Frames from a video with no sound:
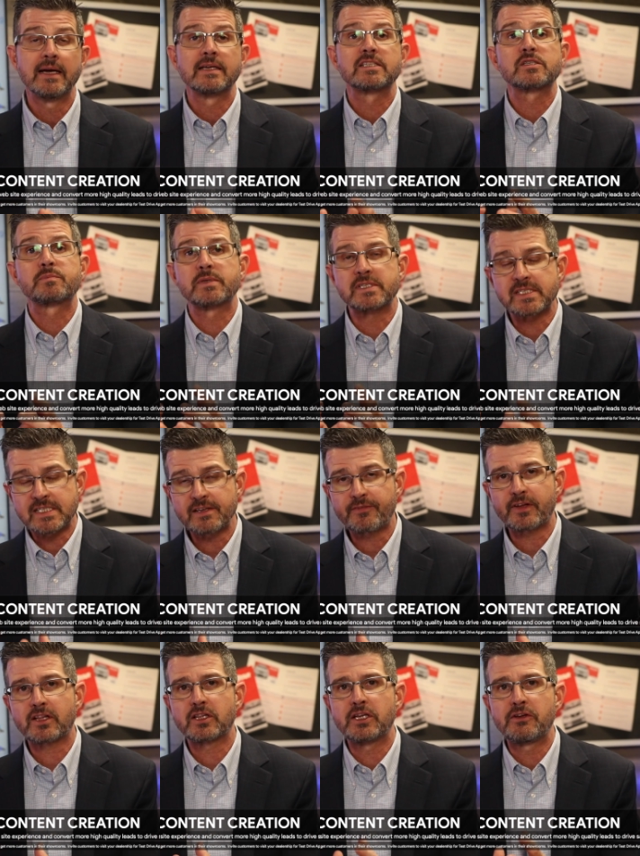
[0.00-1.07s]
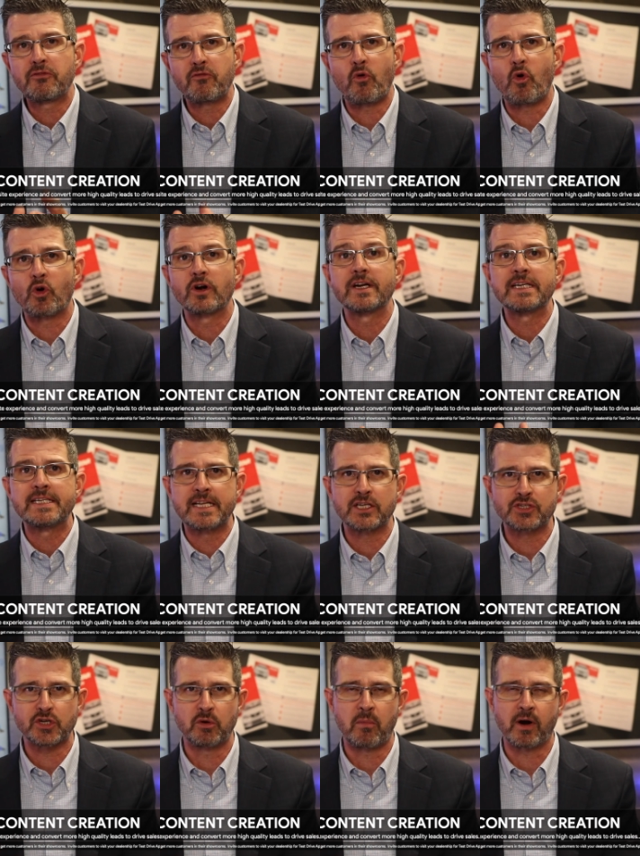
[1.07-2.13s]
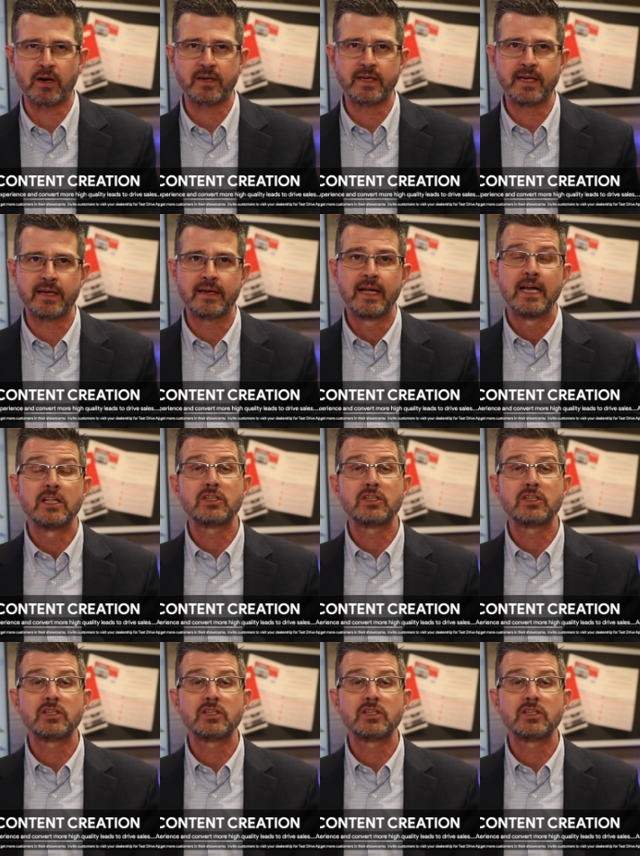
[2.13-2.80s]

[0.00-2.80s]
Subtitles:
specifically for digital marketing,